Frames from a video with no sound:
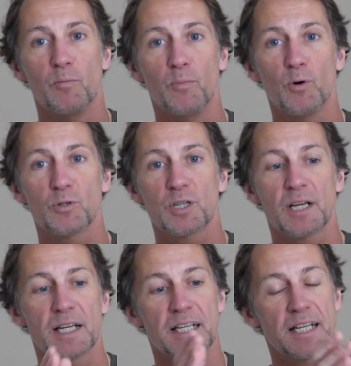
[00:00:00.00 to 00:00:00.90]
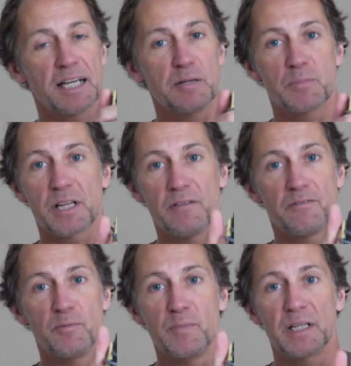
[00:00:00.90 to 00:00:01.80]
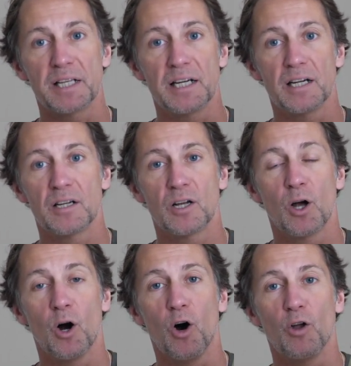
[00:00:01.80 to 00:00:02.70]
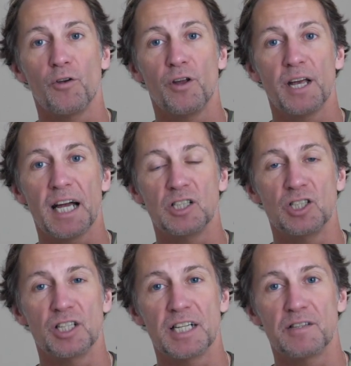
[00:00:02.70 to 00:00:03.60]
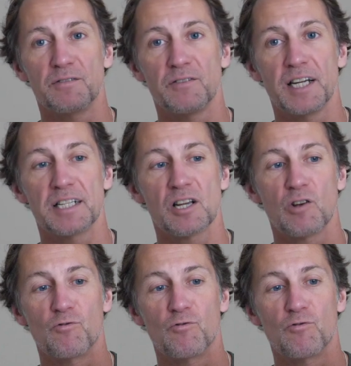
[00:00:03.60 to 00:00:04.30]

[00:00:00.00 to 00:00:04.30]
but keeps that familiar on-engineered fit.